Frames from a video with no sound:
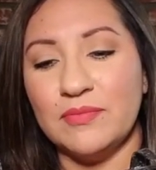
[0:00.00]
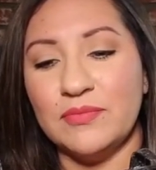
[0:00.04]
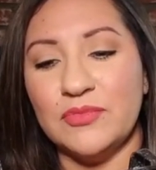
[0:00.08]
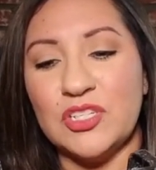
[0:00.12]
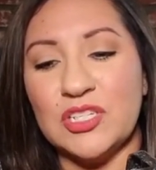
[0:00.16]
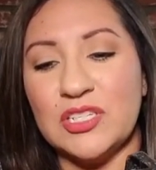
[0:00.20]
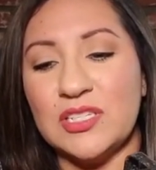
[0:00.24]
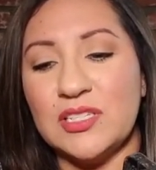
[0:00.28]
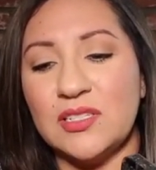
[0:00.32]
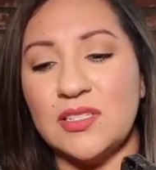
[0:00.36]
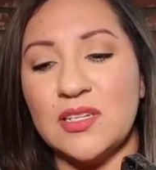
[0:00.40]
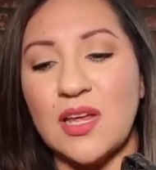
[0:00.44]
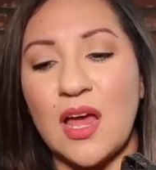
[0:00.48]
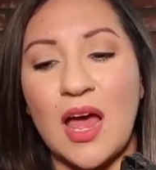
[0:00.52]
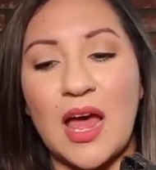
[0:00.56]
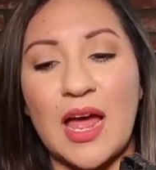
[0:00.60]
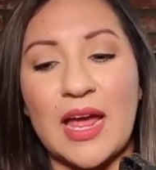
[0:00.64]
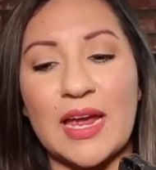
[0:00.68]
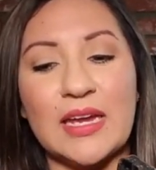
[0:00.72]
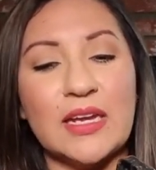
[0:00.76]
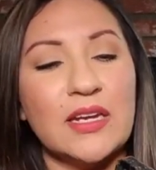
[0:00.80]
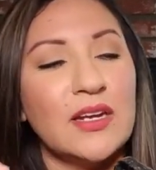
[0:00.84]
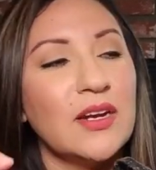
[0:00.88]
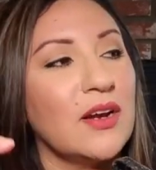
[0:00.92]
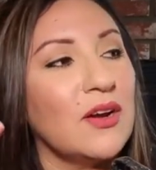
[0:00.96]
just
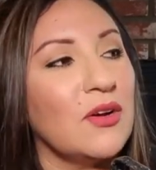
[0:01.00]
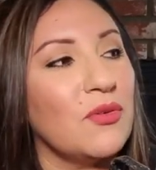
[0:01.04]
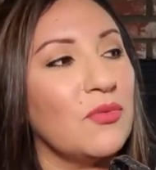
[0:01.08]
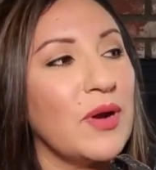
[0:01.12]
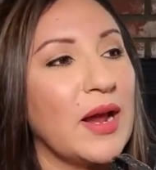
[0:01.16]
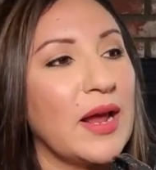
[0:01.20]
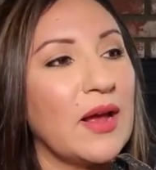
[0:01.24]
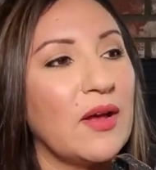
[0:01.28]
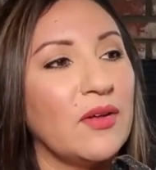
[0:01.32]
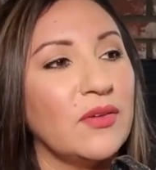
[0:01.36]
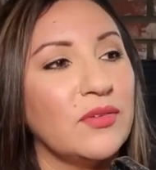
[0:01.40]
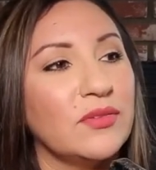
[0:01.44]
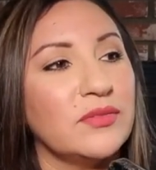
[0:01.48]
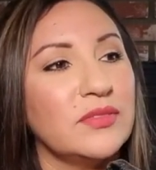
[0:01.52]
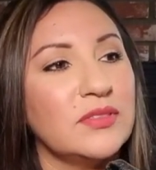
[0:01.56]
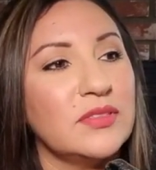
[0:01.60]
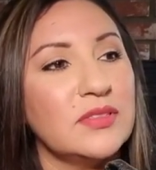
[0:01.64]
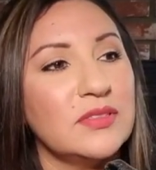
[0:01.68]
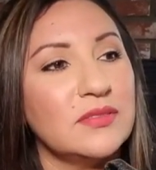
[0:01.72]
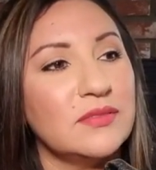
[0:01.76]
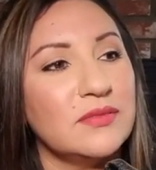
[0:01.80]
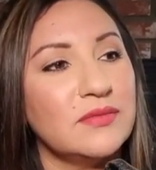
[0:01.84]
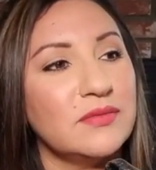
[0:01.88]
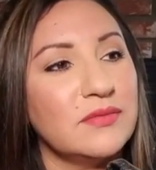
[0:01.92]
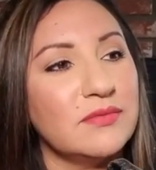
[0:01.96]
tied around
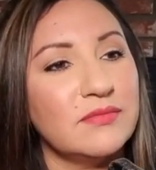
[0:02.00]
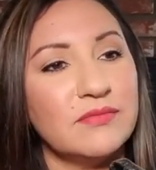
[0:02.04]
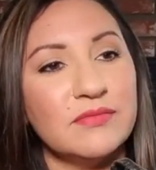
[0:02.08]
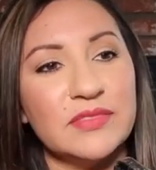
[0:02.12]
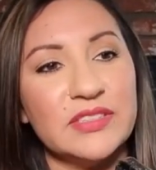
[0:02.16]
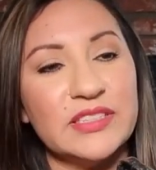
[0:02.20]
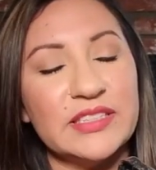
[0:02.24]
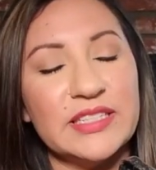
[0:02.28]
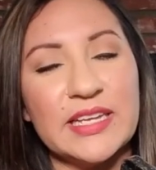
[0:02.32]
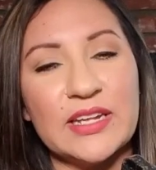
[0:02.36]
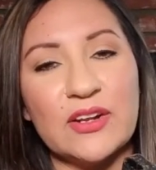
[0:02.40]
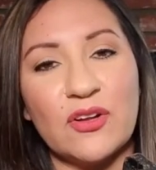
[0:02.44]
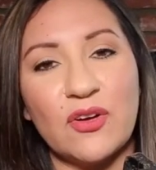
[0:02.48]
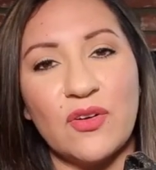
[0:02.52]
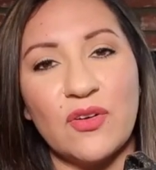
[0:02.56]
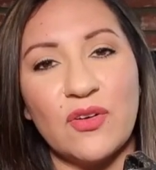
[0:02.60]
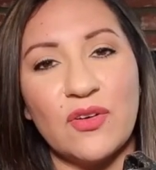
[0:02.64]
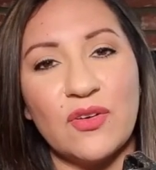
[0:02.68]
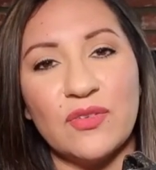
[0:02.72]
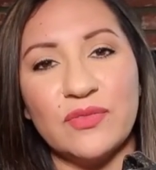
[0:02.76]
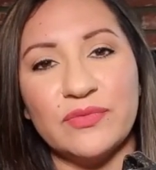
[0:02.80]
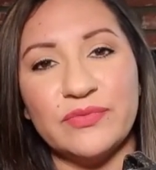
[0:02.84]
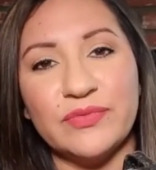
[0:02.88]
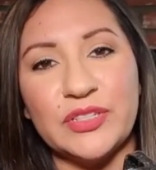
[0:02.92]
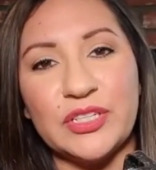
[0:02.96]

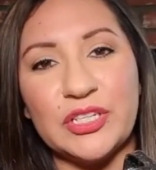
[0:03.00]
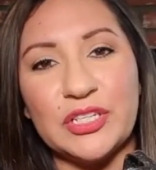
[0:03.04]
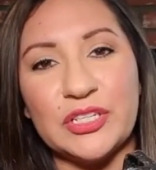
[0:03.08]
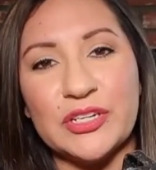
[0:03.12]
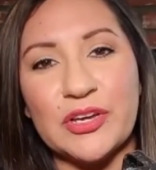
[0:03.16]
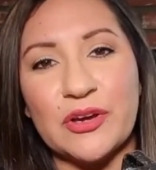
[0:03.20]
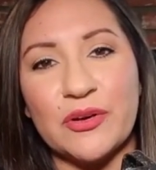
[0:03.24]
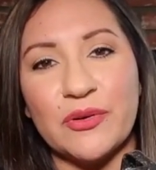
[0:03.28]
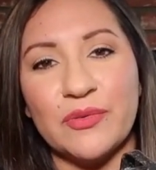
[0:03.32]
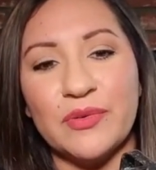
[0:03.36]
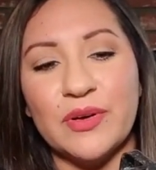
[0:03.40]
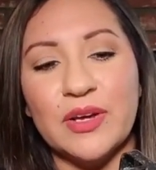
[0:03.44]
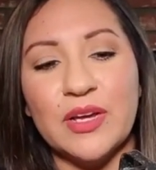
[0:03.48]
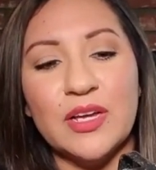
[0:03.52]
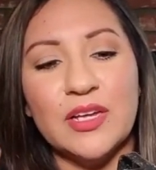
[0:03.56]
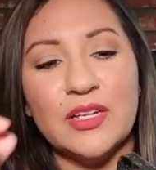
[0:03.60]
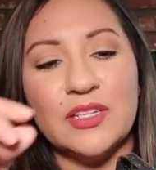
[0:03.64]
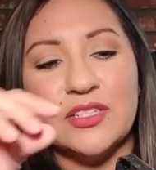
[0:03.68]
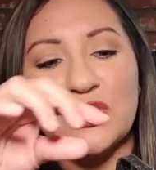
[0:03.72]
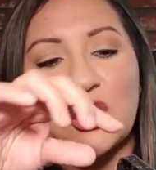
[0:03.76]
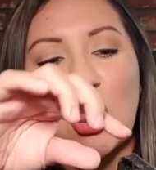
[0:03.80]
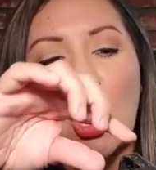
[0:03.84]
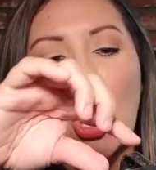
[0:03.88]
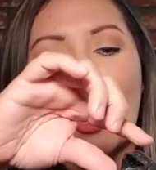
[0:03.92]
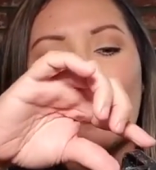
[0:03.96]
little, you know,
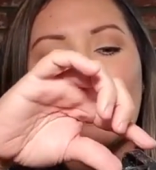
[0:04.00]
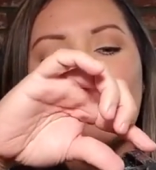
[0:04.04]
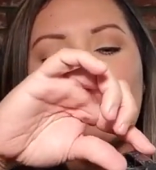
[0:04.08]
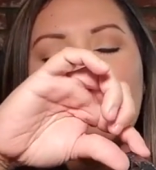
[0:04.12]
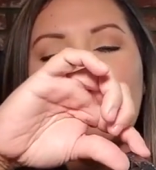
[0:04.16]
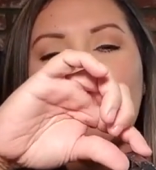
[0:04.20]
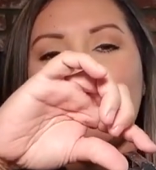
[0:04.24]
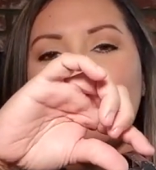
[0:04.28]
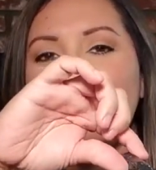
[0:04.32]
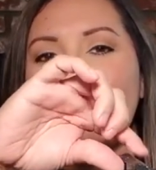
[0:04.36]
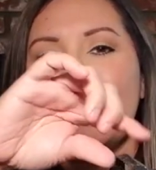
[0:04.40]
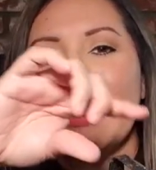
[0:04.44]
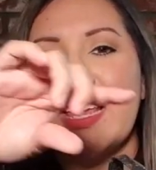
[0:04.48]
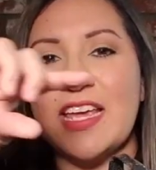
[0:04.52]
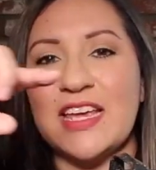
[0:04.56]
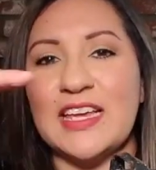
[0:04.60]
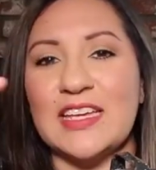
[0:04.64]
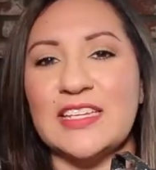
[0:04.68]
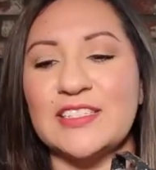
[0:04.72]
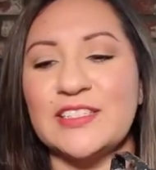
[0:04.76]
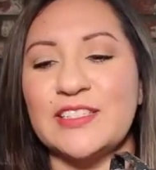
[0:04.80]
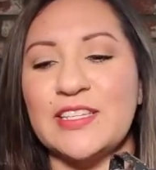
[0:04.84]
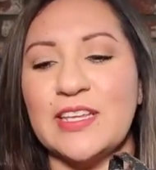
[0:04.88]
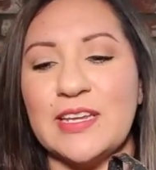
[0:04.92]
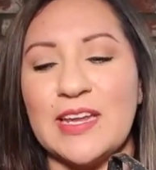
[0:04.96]
tops of
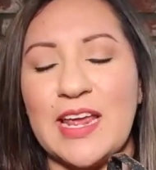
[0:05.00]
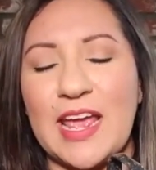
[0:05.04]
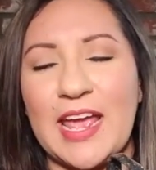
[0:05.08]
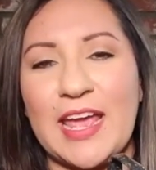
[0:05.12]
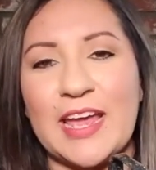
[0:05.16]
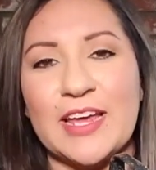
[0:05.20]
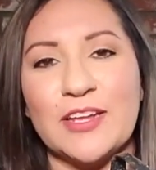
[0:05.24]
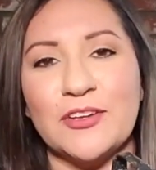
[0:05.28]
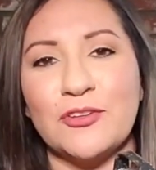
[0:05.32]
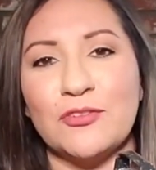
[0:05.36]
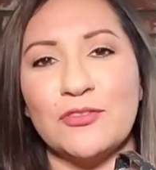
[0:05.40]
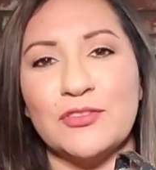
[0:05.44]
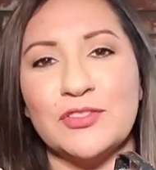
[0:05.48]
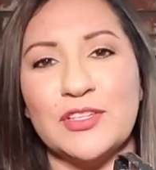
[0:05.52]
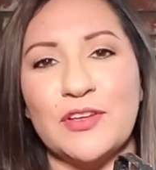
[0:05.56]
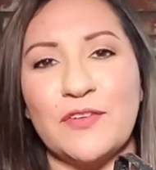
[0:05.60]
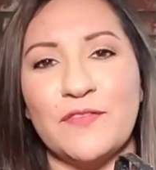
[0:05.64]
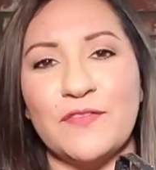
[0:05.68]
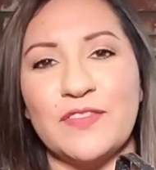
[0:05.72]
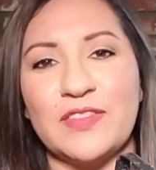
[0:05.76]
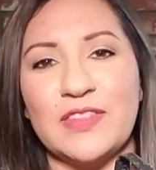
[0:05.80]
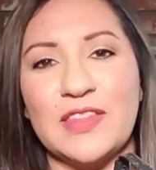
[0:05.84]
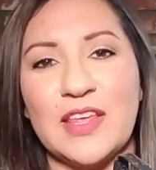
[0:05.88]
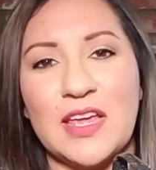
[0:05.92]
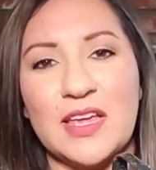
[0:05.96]
things and handles of
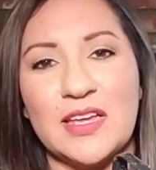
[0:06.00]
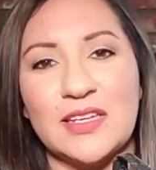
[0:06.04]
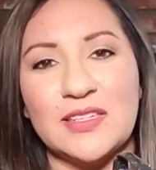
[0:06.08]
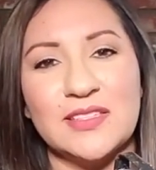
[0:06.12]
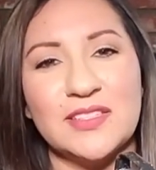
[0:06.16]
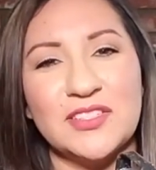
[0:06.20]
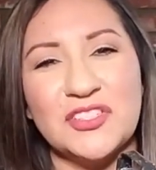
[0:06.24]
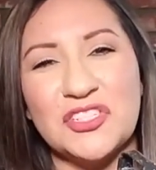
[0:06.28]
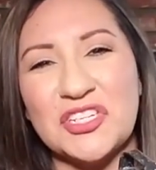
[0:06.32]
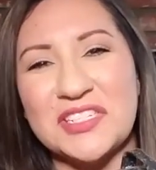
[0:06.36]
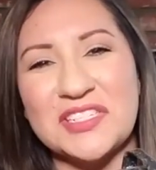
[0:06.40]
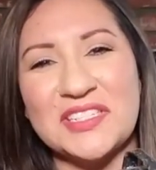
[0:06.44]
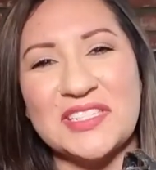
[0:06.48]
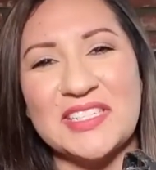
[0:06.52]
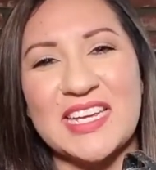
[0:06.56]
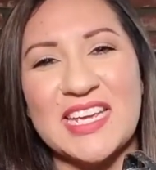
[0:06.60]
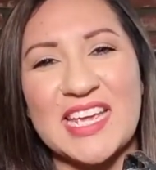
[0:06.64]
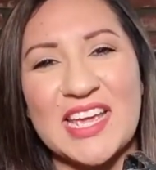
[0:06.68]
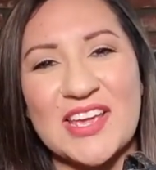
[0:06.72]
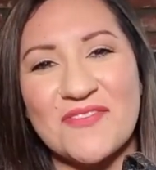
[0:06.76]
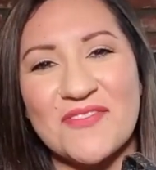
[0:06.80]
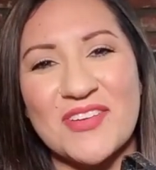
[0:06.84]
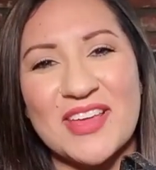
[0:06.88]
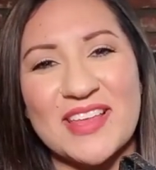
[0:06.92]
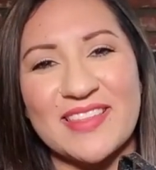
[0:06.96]
things just to
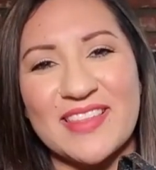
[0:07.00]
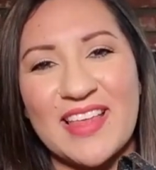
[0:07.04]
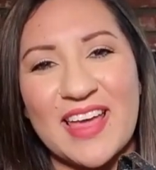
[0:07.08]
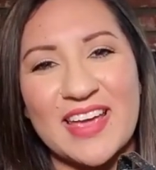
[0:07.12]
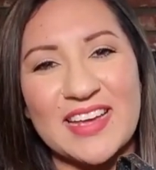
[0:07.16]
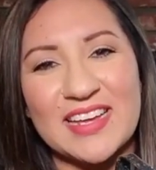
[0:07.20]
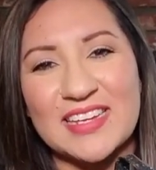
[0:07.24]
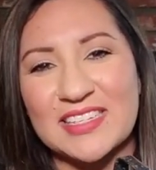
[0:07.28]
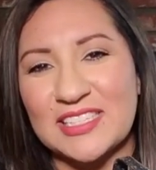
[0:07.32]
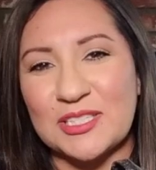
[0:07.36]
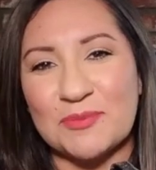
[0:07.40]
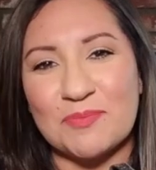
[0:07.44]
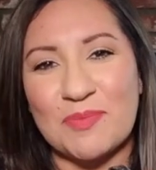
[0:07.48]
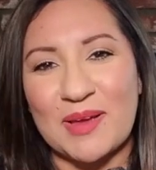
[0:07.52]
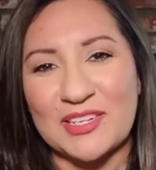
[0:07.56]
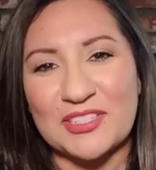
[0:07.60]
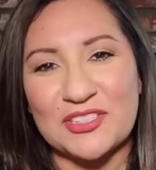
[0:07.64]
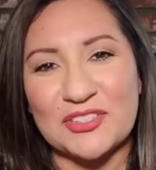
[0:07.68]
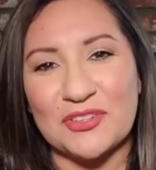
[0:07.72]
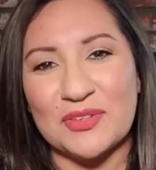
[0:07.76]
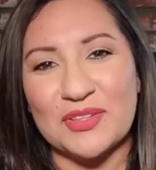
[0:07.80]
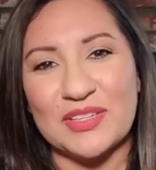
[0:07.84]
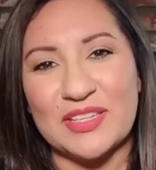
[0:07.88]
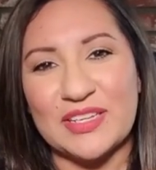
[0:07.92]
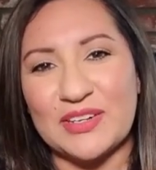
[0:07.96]
give it like a
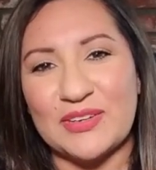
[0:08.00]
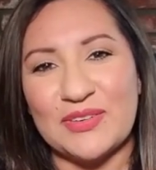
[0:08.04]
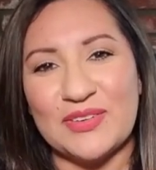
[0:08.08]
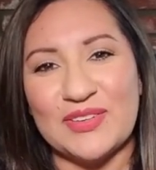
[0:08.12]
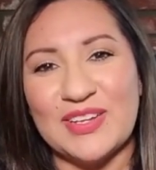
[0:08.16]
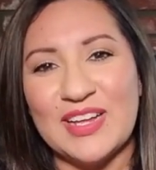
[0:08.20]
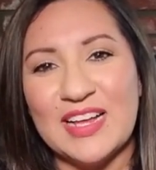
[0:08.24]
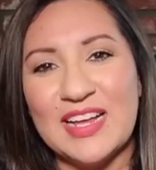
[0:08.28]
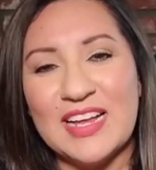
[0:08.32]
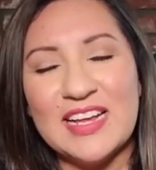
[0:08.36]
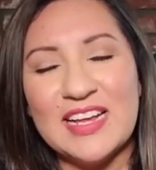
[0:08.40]
special little